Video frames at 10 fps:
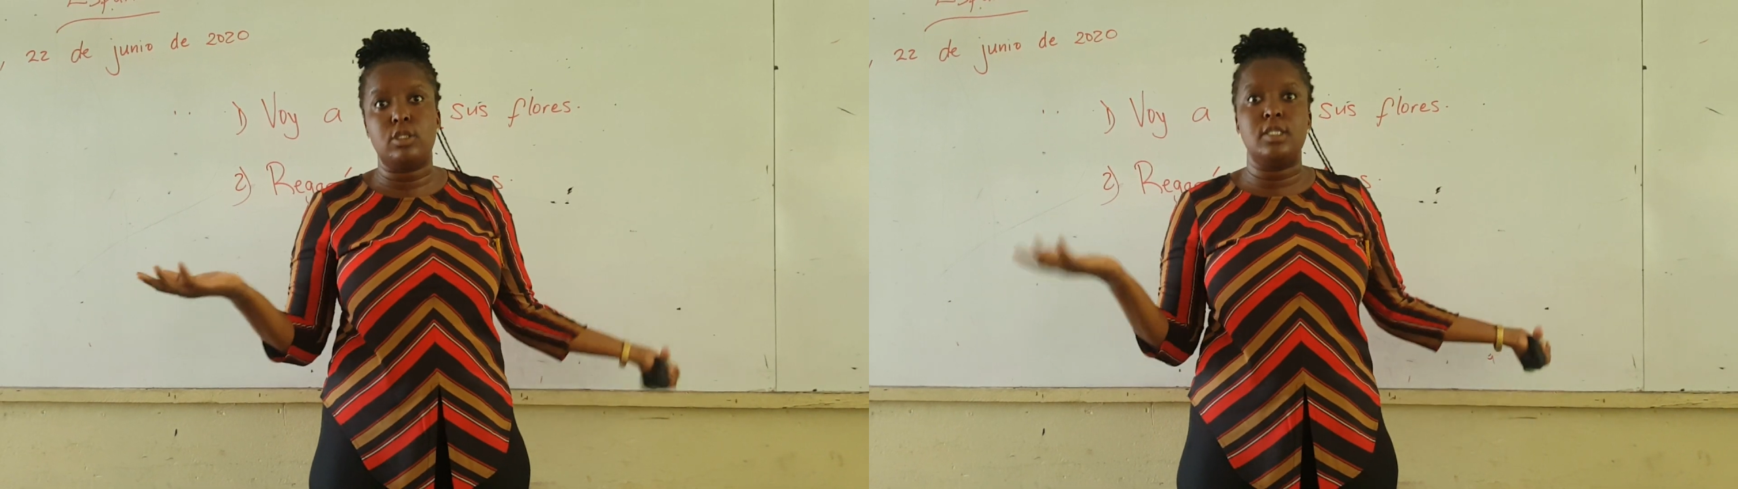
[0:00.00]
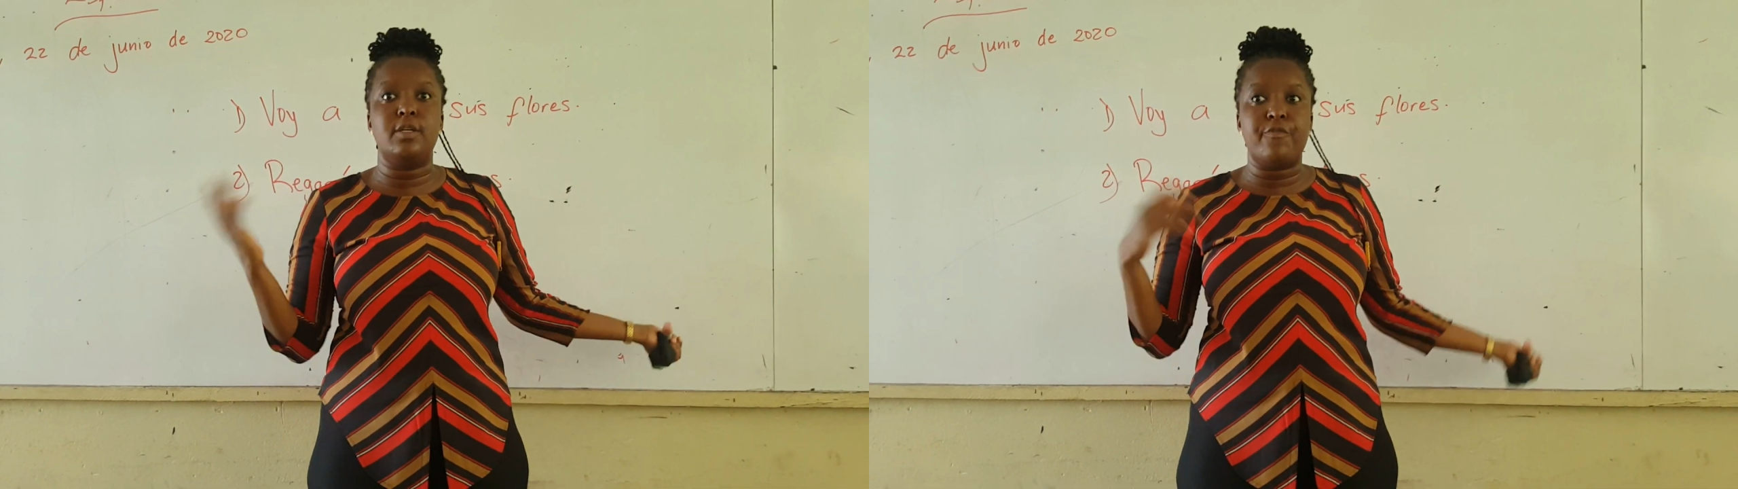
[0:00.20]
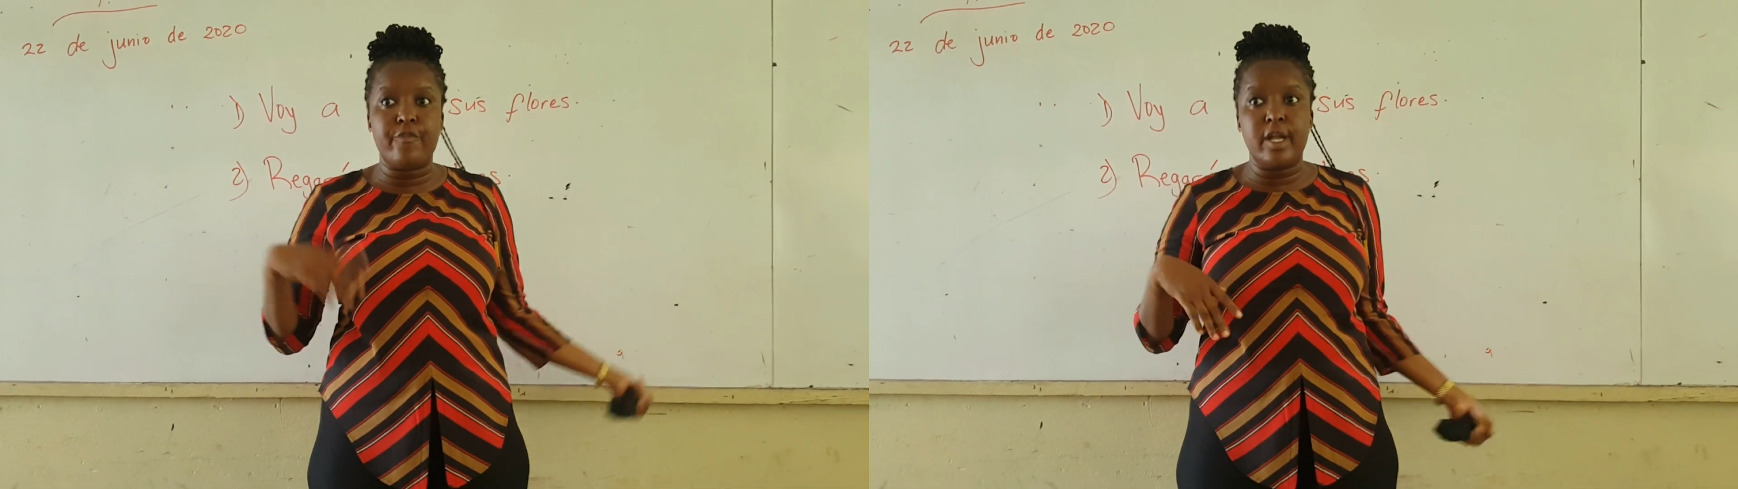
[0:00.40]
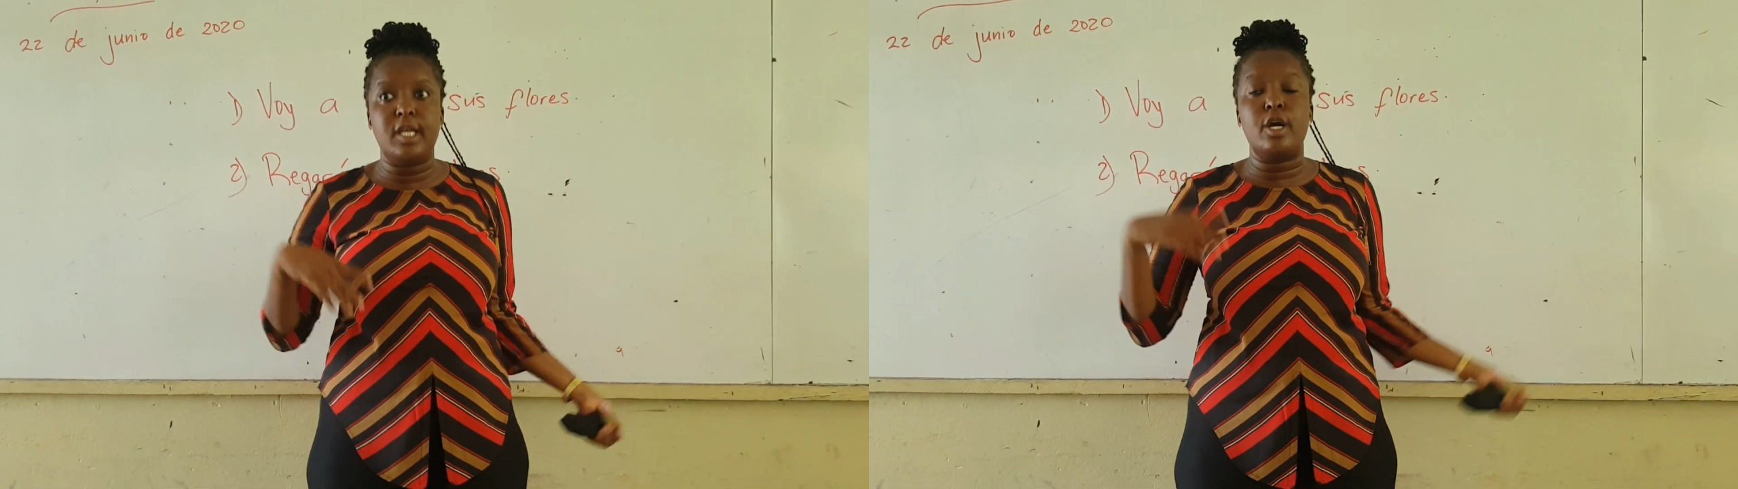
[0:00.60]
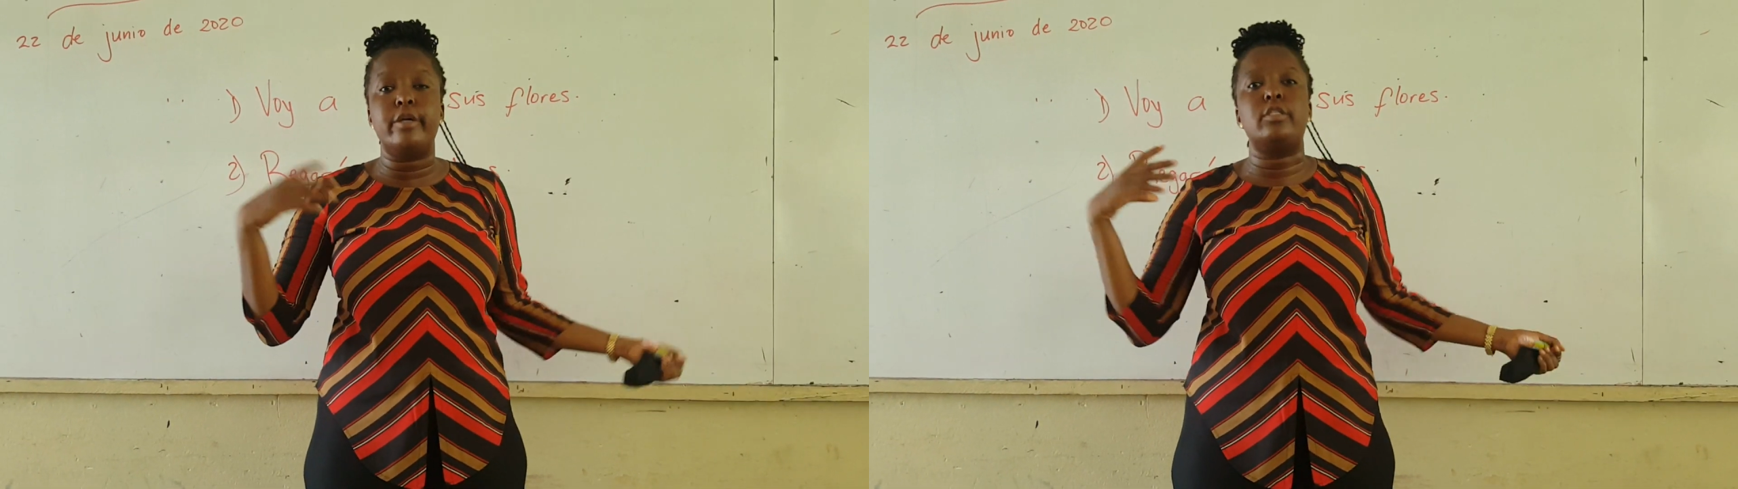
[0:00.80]
So is it
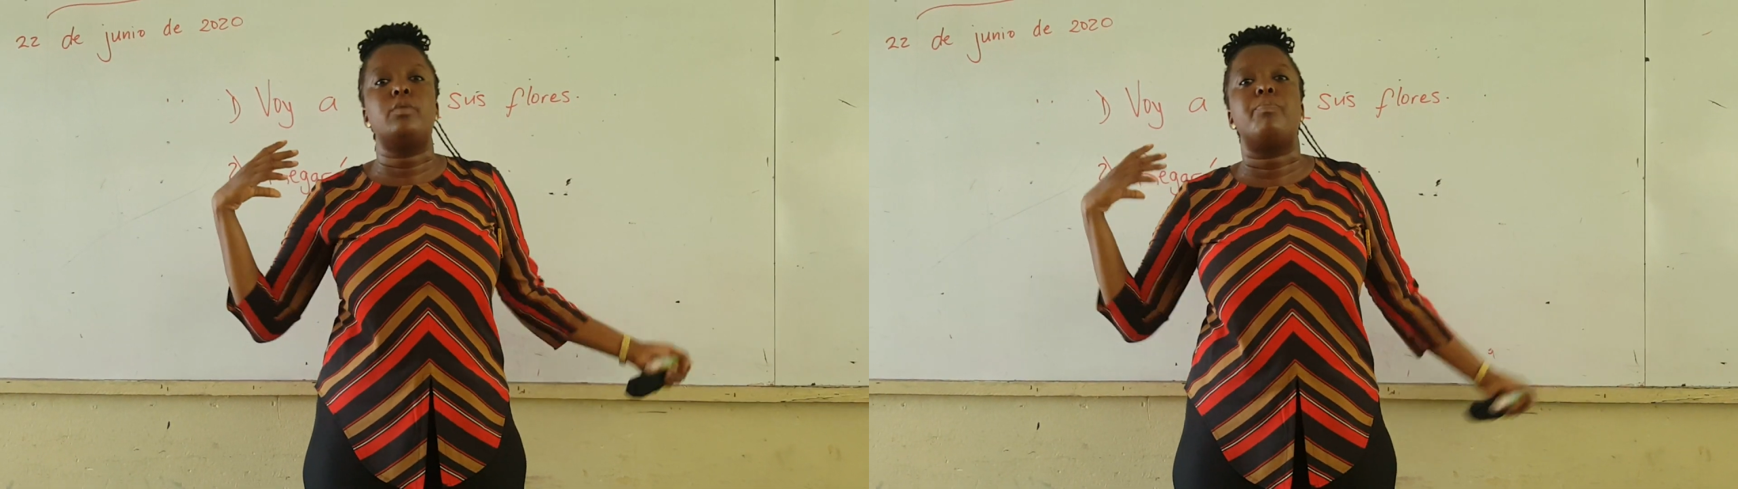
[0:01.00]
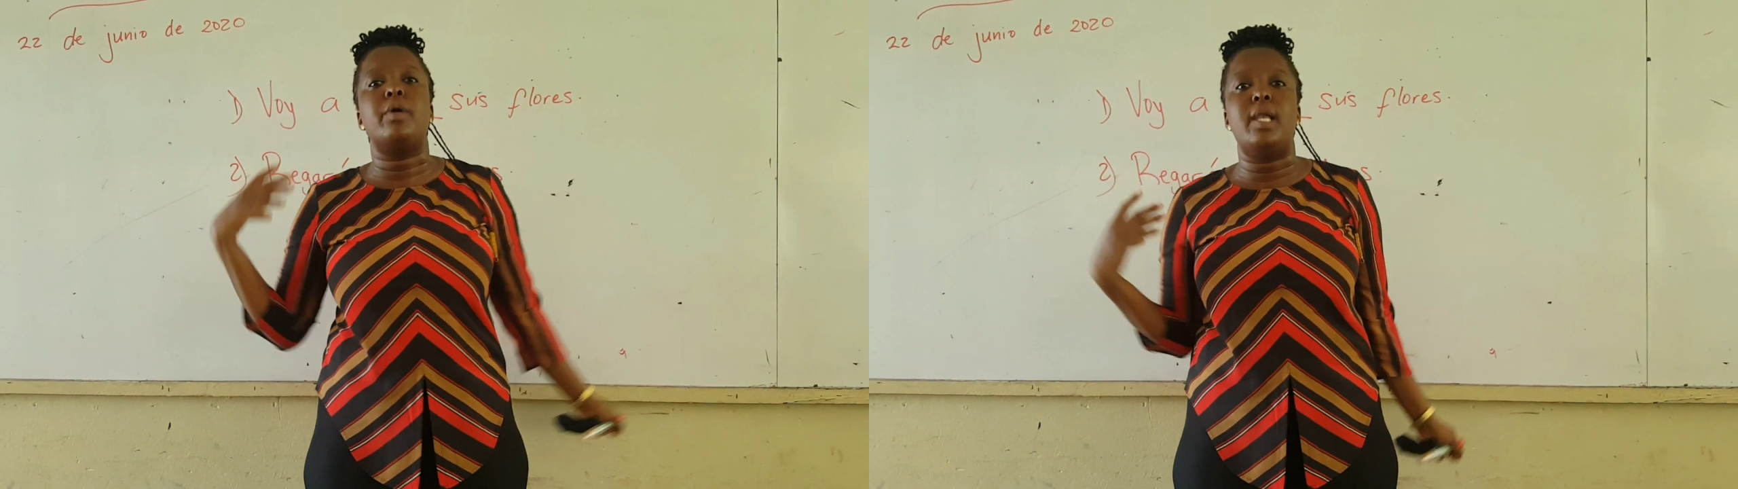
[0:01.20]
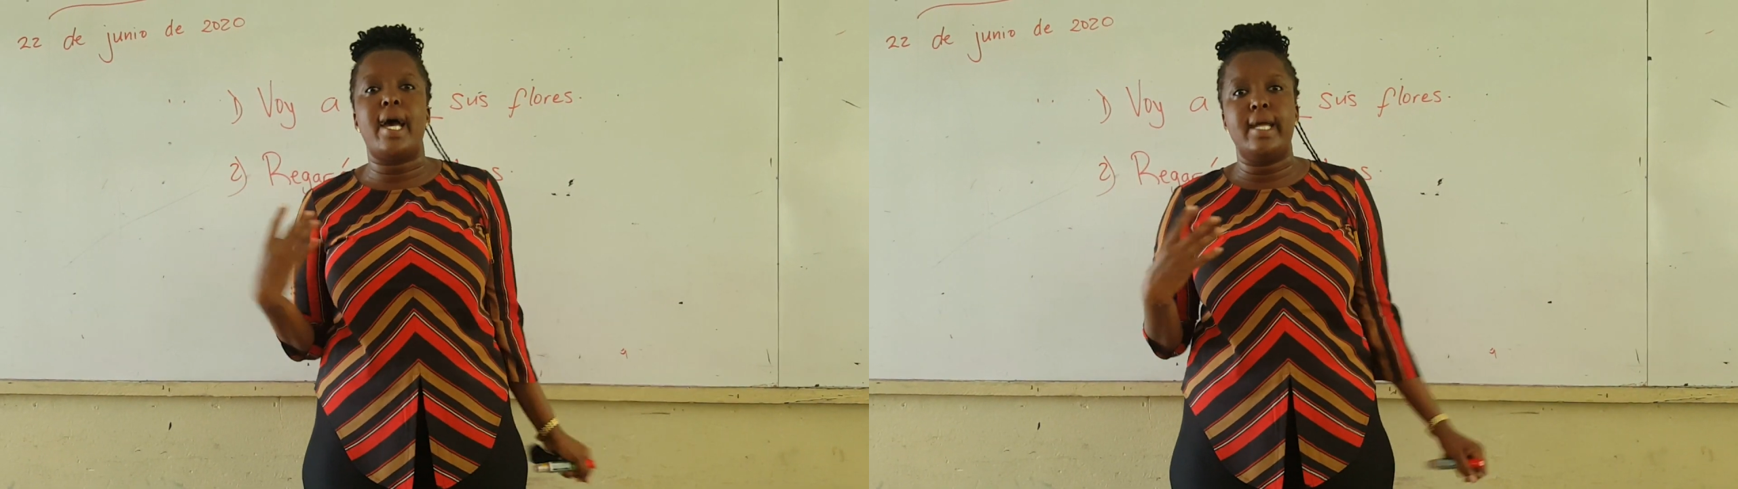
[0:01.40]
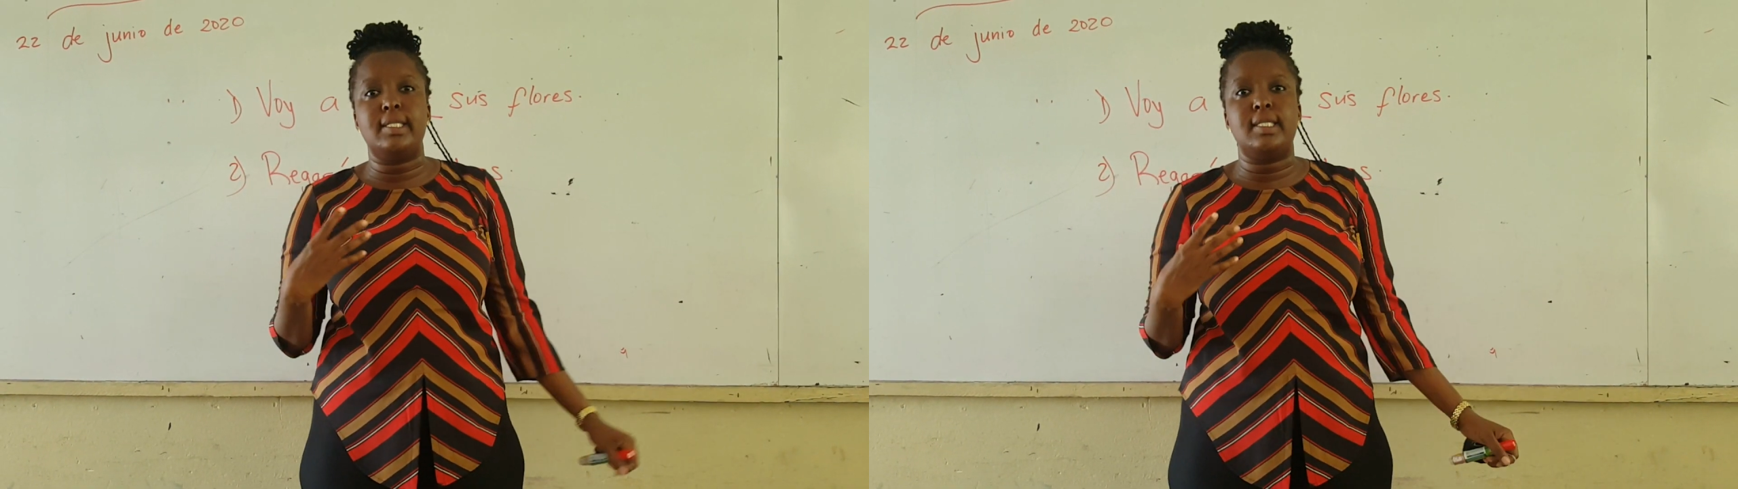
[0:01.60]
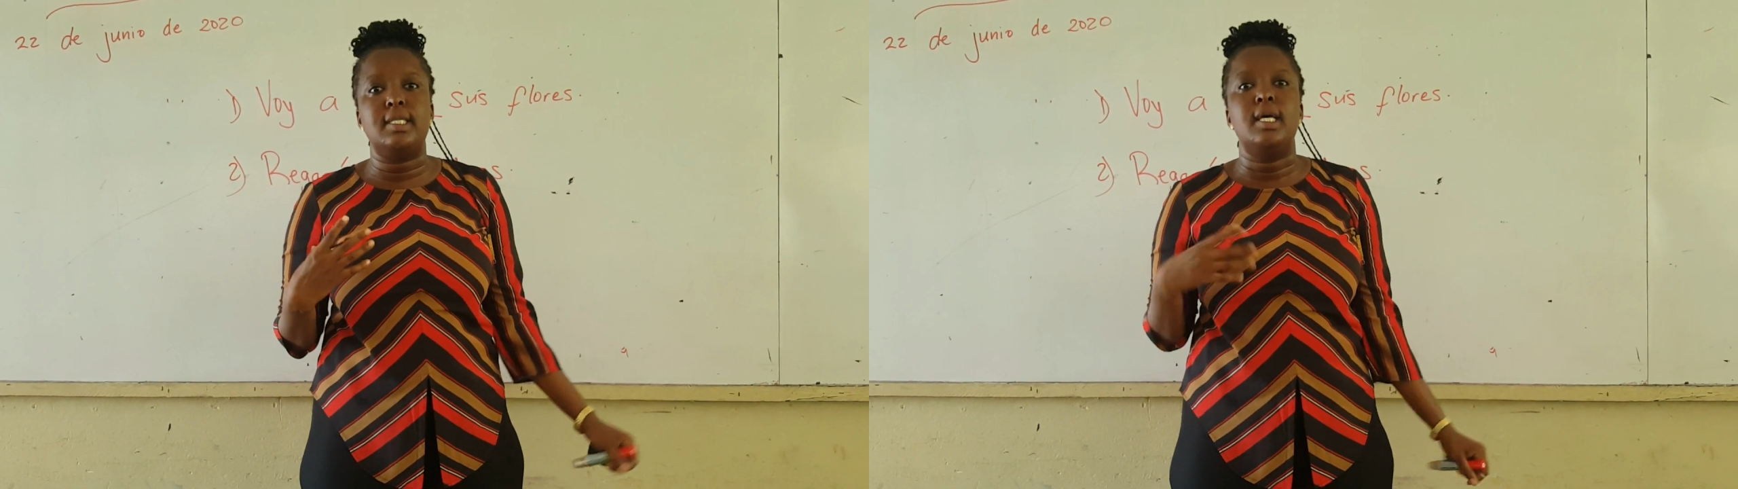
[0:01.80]
friendly or is it
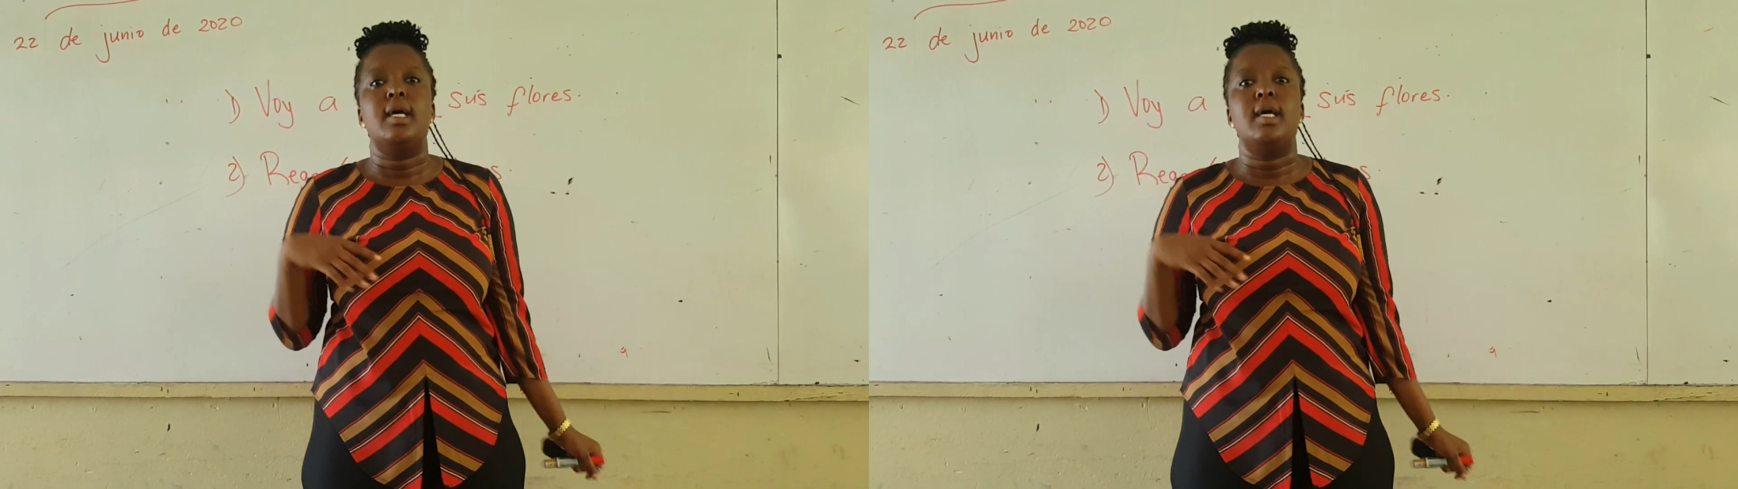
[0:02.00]
polite?